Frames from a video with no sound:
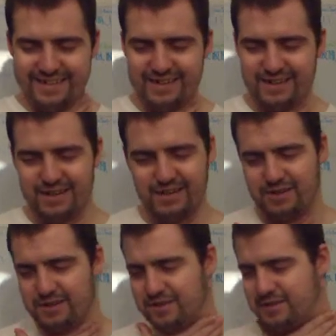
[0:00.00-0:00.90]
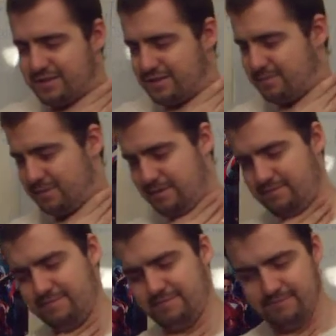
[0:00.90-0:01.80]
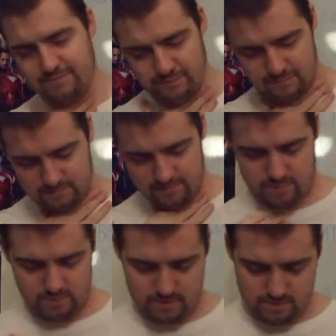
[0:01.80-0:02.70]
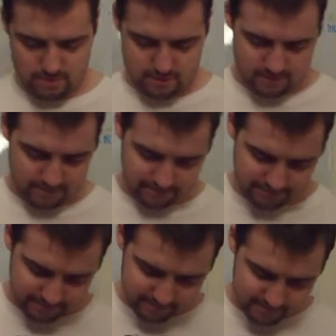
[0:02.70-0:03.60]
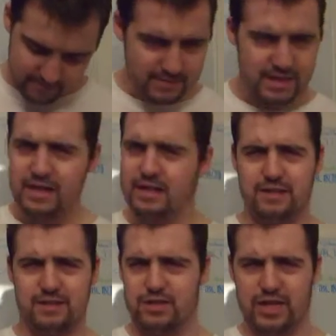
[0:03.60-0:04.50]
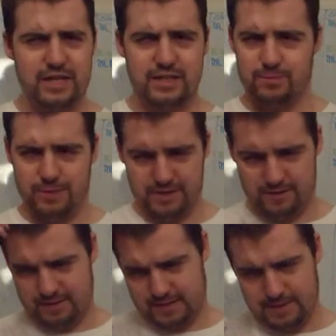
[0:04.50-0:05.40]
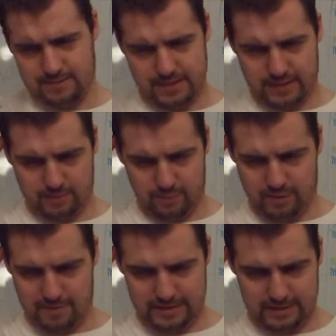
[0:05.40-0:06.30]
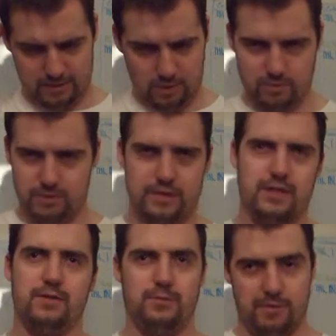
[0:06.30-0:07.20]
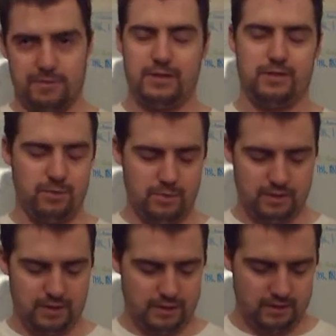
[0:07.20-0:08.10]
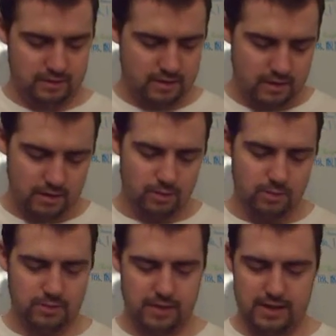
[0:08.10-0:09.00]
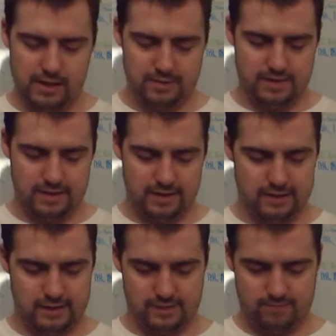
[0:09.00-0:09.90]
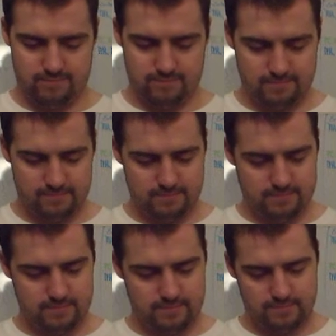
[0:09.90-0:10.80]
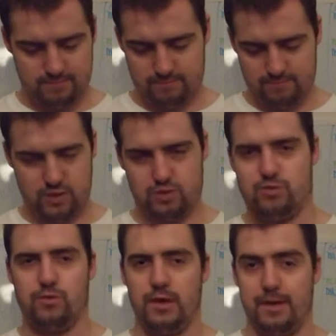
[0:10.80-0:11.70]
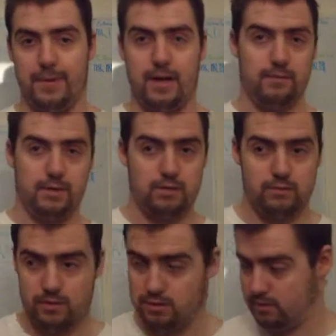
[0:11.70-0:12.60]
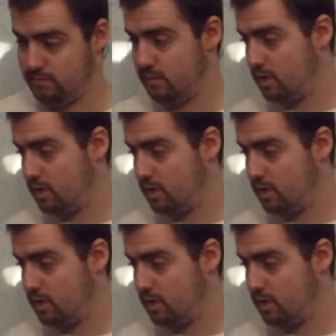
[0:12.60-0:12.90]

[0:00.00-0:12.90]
Oh, stupid throat. This changing weather, it keeps getting warm and then cold again, warm and then cold again outside, and it's just destroying my immune system.